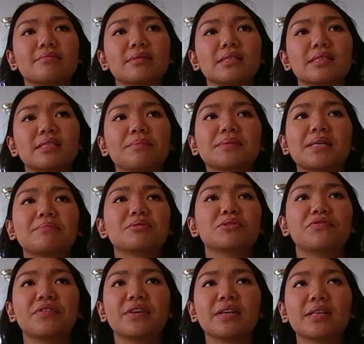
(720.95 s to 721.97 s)
sometimes
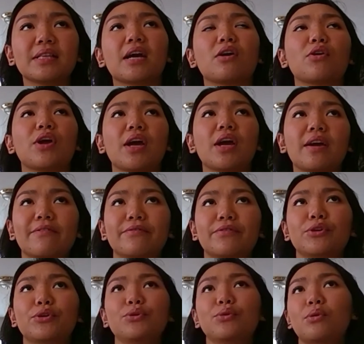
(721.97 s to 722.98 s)
you feel like, okay, if
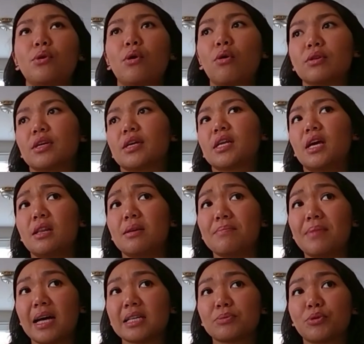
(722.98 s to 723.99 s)
you hold a Canadian
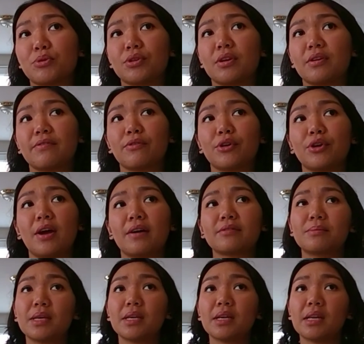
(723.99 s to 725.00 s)
passport, therefore you have to
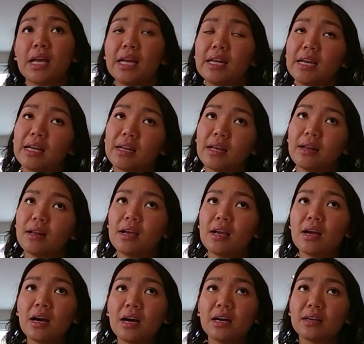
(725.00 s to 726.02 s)
be Canadian, and
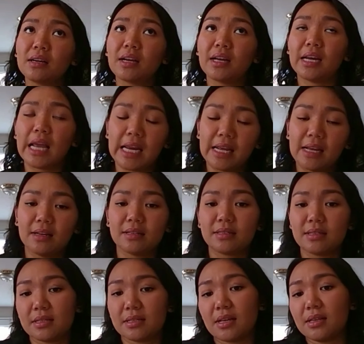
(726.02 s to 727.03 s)
Canadian is
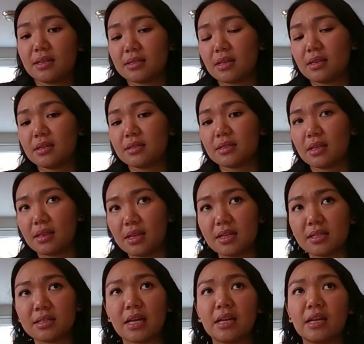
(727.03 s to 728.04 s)
this and this and this and
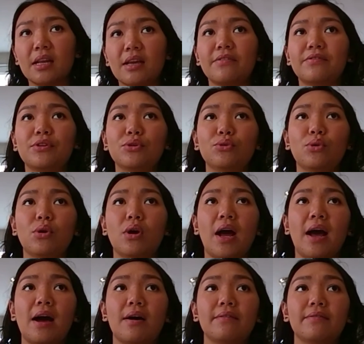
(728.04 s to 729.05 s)
this. And if you
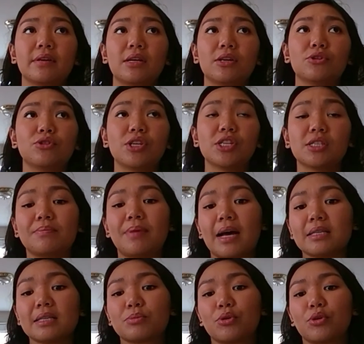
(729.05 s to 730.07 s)
have an Indonesian
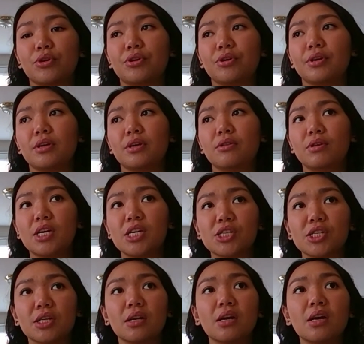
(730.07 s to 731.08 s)
passport, you're an
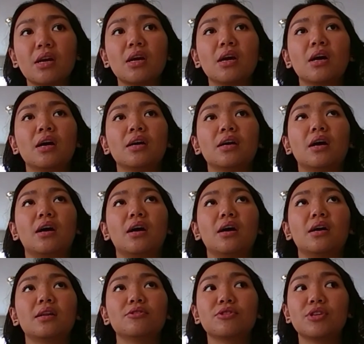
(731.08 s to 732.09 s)
Indonesian.
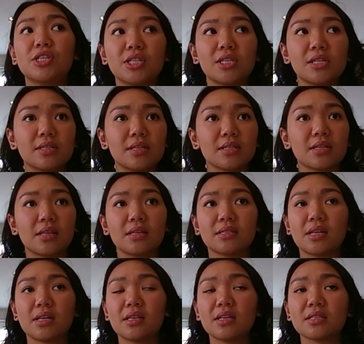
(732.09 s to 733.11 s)
And Indonesian is this and
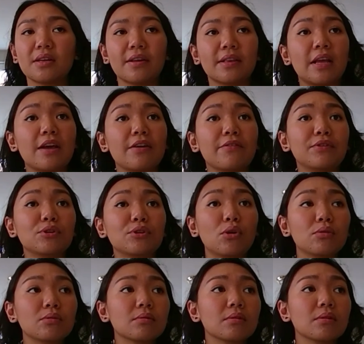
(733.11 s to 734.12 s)
this and this. And if you
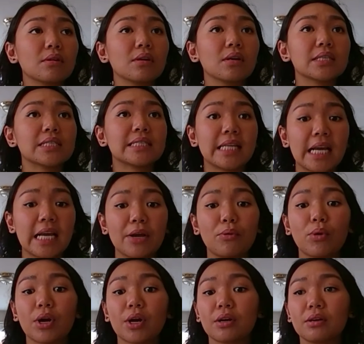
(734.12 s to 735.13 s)
don't stay
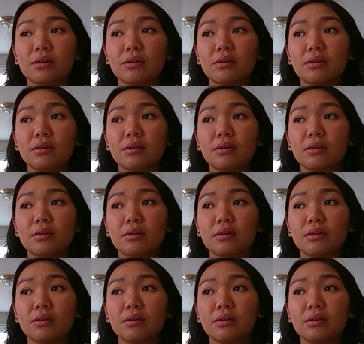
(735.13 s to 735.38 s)
where